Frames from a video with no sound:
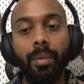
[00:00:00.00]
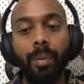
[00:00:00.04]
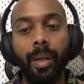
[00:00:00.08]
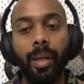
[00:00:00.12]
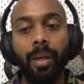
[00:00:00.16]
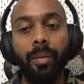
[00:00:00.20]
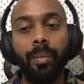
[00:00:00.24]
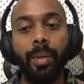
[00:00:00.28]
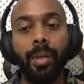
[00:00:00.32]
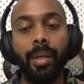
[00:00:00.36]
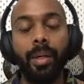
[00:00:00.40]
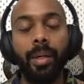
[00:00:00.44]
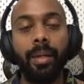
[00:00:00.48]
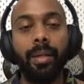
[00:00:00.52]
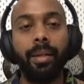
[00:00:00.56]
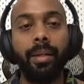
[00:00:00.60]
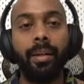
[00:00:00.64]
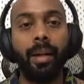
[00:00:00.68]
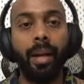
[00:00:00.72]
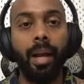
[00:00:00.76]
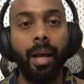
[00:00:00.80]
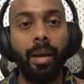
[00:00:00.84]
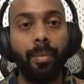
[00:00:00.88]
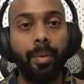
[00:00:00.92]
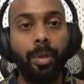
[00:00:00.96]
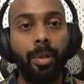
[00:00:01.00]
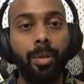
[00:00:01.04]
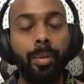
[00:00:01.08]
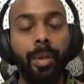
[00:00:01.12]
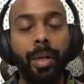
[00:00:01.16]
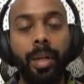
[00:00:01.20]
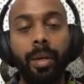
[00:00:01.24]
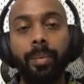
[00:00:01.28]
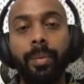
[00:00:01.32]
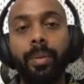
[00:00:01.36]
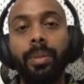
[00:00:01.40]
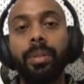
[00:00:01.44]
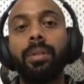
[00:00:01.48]
whenever I travel,
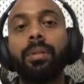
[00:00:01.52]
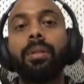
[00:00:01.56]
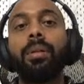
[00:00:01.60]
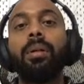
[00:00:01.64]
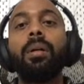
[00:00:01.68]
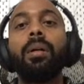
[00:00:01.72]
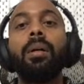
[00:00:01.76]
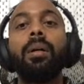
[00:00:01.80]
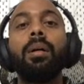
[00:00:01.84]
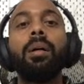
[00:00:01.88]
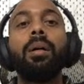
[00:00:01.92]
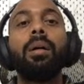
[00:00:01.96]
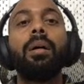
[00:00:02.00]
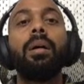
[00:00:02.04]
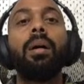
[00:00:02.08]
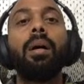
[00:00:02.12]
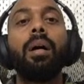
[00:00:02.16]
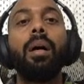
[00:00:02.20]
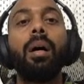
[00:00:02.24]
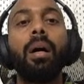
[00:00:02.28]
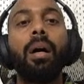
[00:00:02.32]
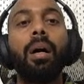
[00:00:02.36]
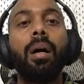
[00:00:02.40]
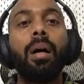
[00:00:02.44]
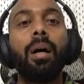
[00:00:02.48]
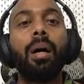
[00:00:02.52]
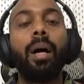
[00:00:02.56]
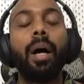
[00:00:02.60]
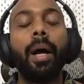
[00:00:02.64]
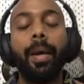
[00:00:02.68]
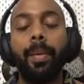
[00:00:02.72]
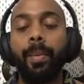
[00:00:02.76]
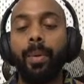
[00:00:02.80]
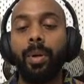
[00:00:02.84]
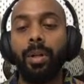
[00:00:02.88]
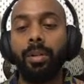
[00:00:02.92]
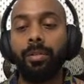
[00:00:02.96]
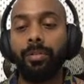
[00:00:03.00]
whenever
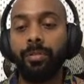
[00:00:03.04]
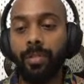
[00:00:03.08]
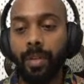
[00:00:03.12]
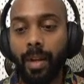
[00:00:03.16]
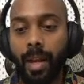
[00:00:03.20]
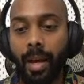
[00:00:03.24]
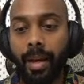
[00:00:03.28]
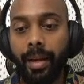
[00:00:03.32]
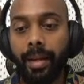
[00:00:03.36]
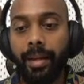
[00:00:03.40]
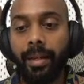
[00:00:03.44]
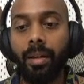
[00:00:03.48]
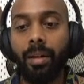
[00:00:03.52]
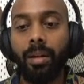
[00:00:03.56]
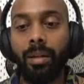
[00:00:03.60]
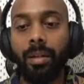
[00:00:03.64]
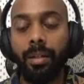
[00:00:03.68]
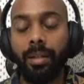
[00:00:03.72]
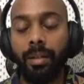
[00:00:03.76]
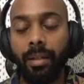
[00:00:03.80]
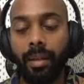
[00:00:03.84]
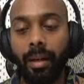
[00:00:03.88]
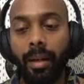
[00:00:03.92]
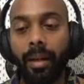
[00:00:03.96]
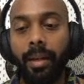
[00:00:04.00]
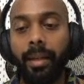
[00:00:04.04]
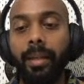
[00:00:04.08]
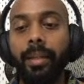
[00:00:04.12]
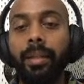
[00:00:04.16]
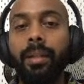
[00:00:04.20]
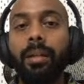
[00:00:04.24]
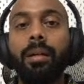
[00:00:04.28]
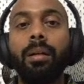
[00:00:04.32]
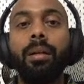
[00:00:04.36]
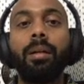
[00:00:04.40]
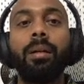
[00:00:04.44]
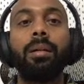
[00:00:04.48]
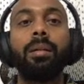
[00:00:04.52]
I'm on a flight, on a train,
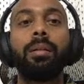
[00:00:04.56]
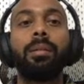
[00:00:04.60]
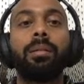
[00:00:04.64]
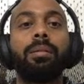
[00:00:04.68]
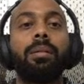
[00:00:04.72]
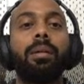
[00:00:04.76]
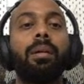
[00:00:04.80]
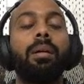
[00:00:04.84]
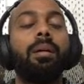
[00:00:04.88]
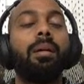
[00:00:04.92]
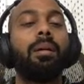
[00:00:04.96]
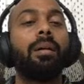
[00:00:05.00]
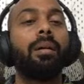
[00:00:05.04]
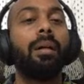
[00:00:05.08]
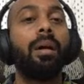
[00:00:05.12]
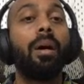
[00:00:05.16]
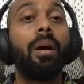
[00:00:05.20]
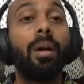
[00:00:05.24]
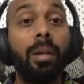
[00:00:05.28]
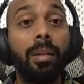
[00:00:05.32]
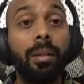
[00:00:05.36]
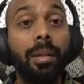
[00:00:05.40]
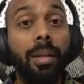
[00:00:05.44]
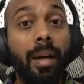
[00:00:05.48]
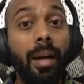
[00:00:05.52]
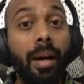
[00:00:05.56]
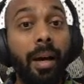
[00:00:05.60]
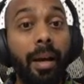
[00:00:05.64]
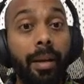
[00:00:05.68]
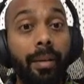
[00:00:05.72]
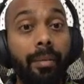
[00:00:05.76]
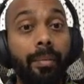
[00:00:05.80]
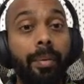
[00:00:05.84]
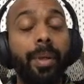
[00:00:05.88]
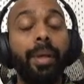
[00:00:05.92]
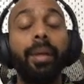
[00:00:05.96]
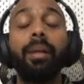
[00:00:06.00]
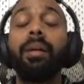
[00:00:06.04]
or on the
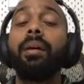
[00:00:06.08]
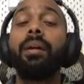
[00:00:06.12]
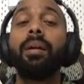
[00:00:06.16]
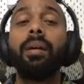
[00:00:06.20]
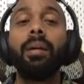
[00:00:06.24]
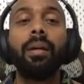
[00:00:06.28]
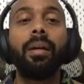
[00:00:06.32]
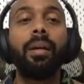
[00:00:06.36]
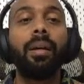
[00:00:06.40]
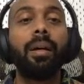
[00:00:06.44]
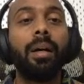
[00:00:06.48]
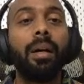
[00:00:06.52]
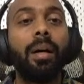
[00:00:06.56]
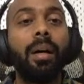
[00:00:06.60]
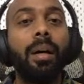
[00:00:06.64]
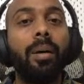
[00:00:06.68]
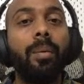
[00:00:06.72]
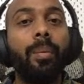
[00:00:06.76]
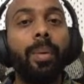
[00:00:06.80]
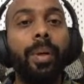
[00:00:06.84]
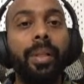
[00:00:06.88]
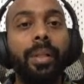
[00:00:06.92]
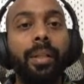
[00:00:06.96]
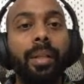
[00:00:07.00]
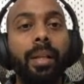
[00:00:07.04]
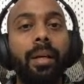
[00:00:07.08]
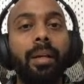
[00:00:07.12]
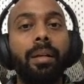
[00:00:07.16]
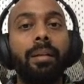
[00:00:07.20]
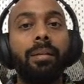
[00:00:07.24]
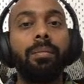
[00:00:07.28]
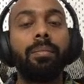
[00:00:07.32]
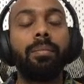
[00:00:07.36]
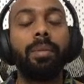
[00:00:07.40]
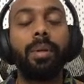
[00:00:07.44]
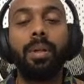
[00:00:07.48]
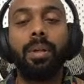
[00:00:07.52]
highway, when there